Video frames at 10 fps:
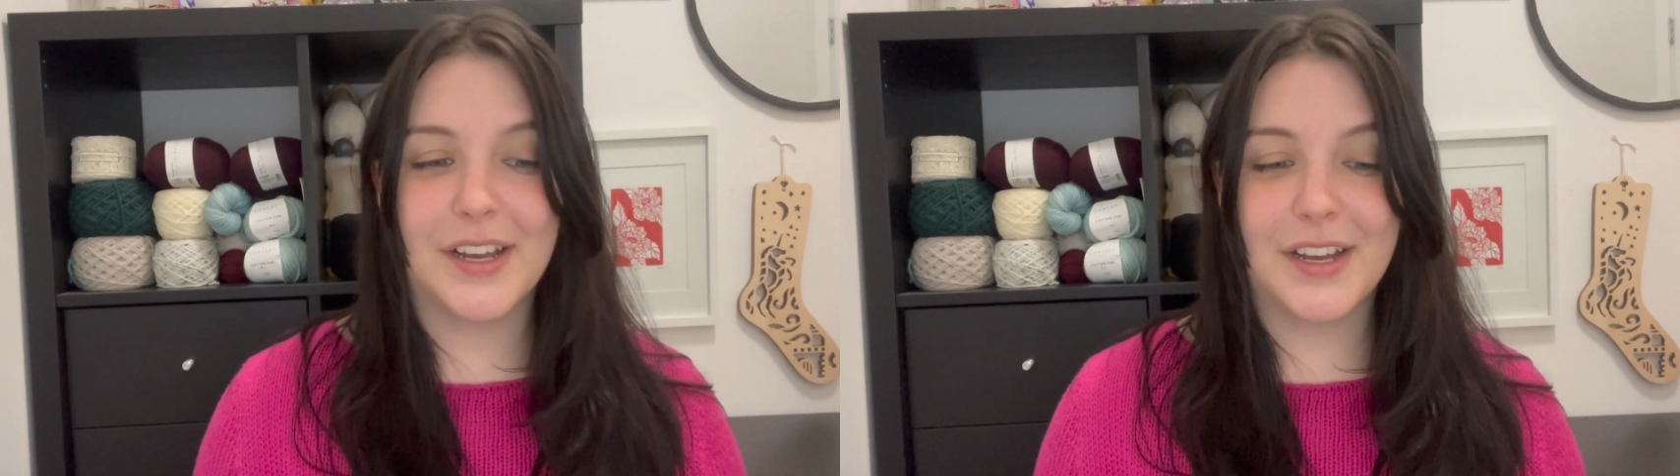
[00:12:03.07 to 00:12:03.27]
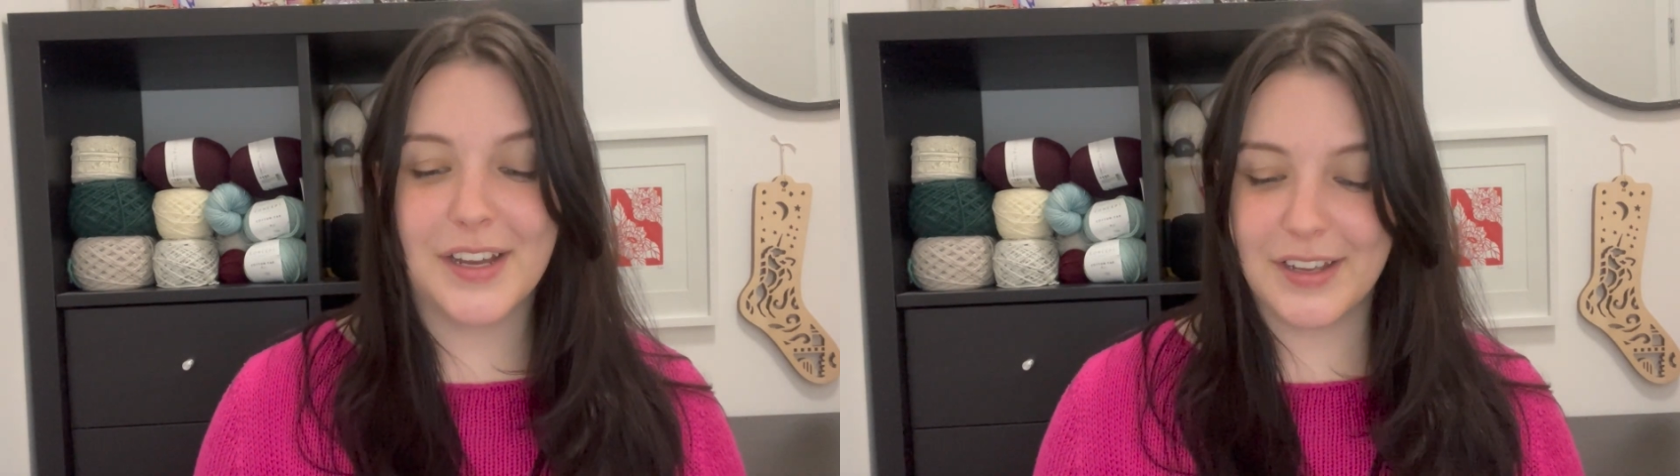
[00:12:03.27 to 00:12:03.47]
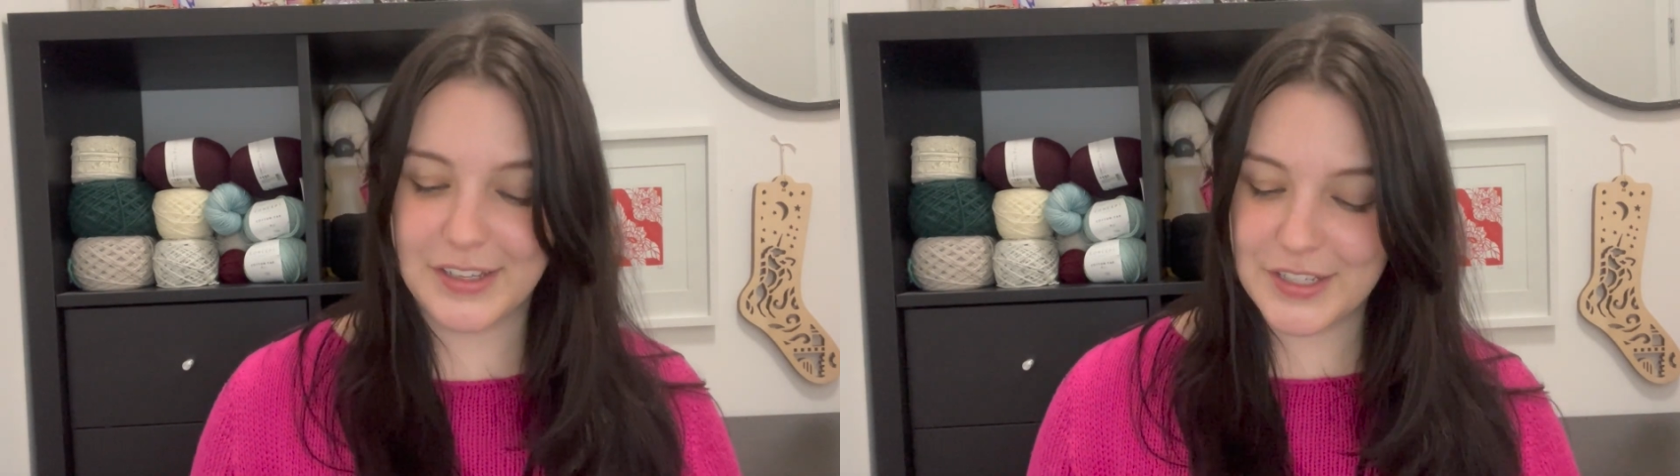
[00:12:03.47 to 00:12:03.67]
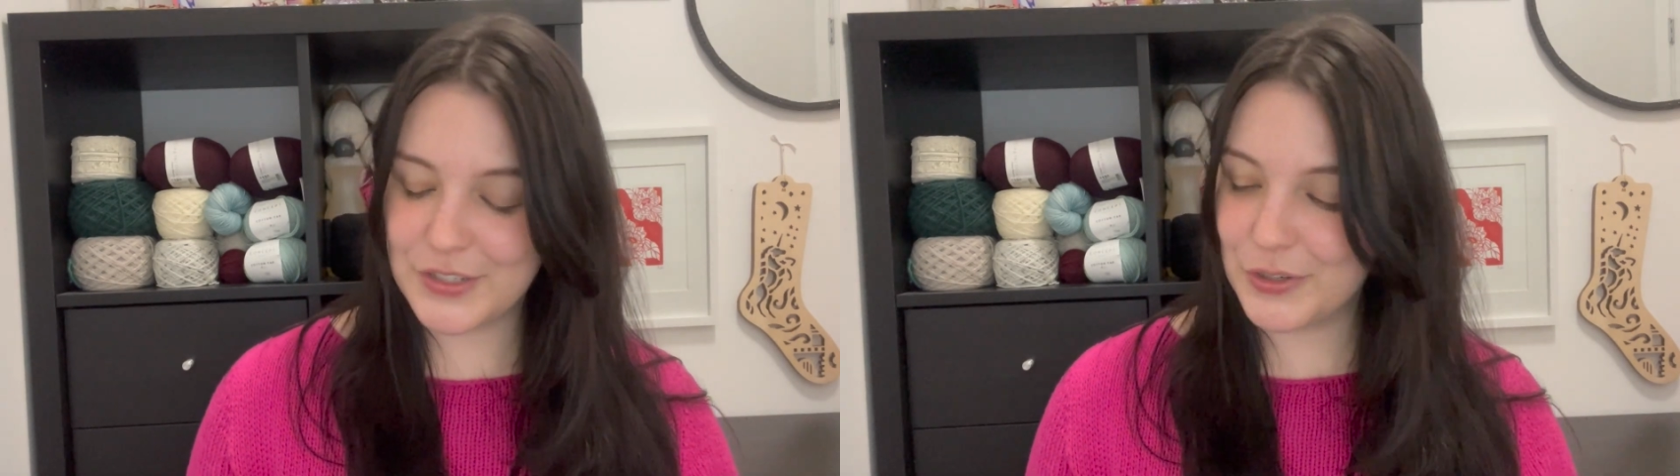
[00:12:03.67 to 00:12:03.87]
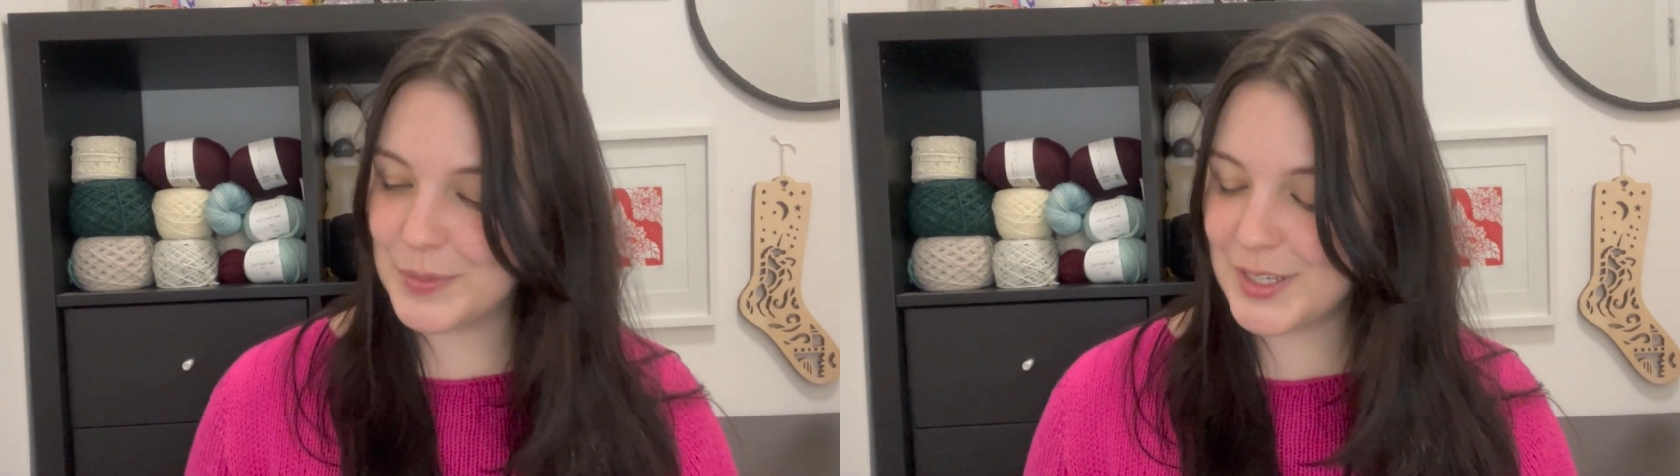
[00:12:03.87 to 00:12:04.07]
because of
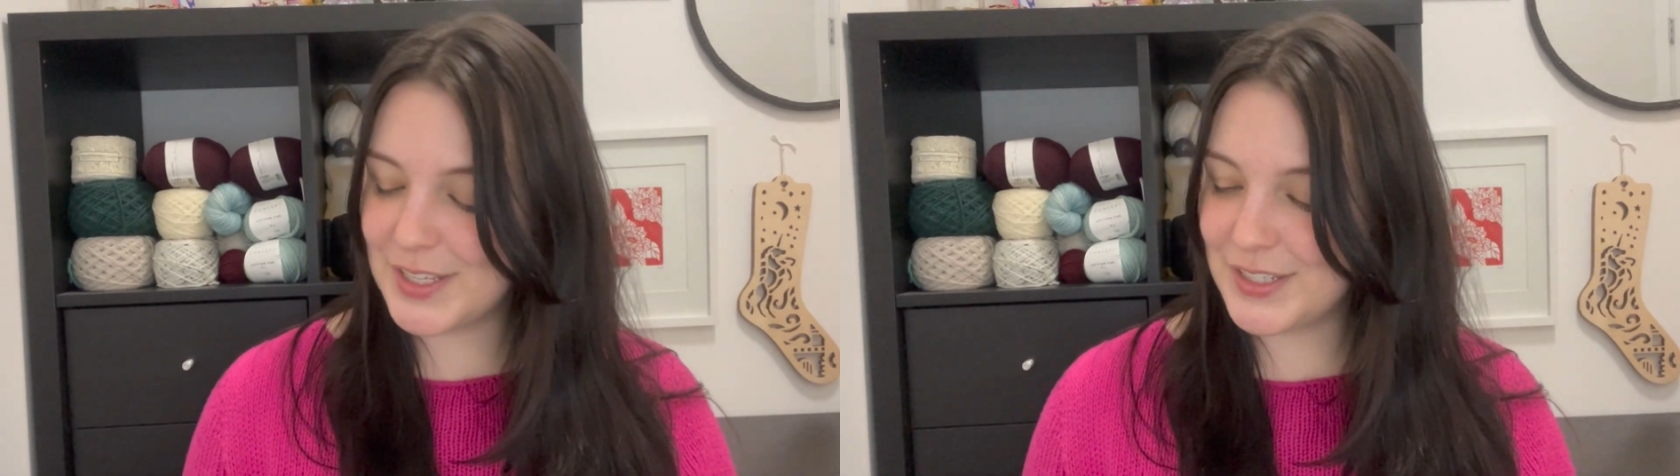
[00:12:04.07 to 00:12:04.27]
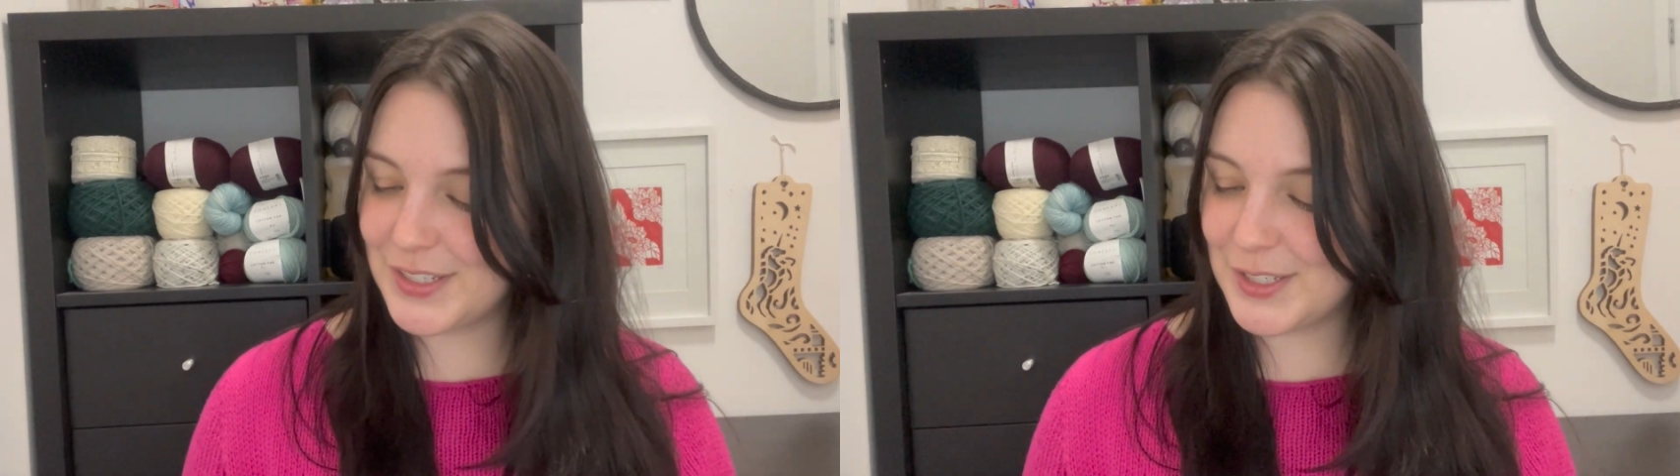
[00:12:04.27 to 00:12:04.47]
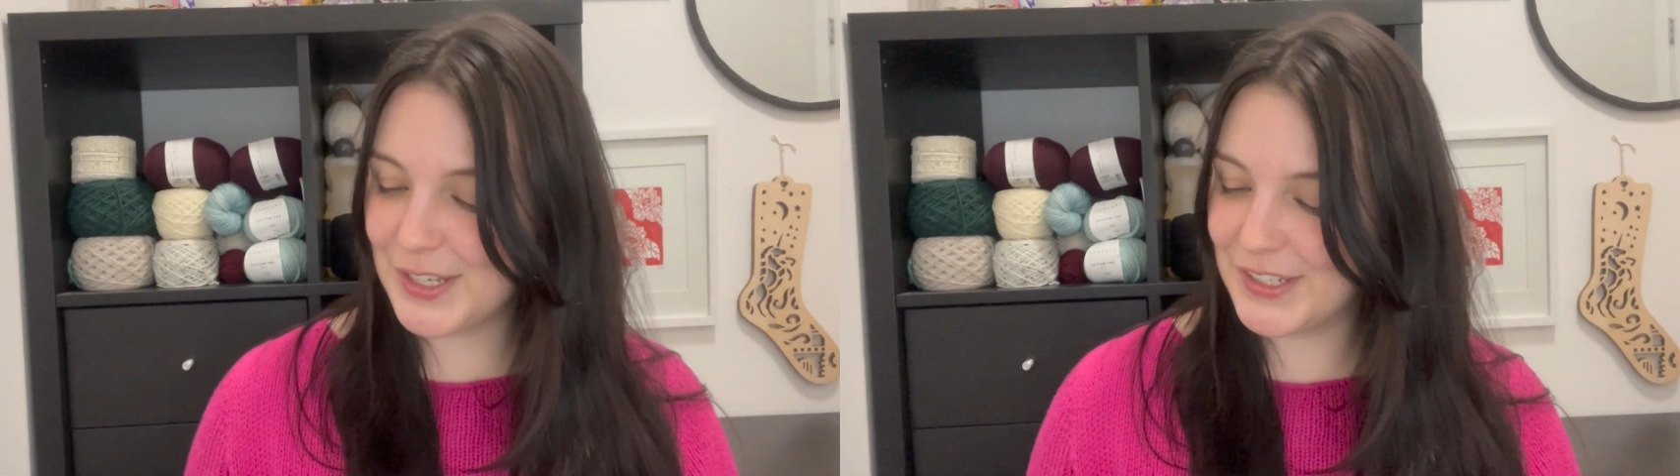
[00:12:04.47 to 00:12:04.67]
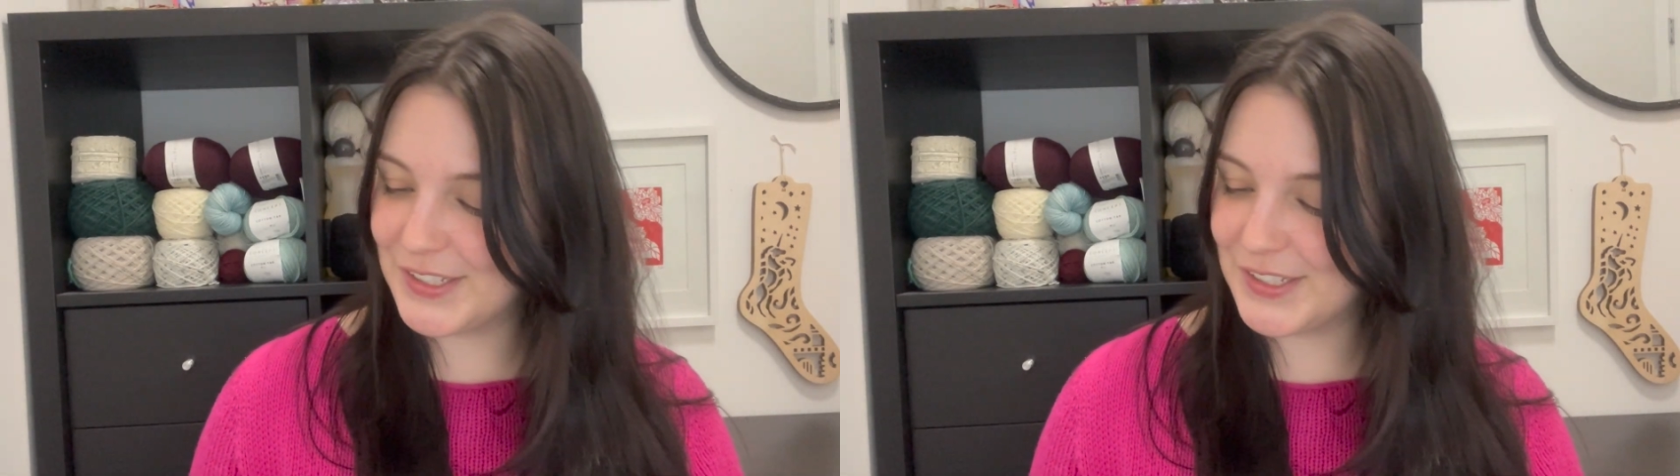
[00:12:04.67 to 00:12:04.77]
circumstances.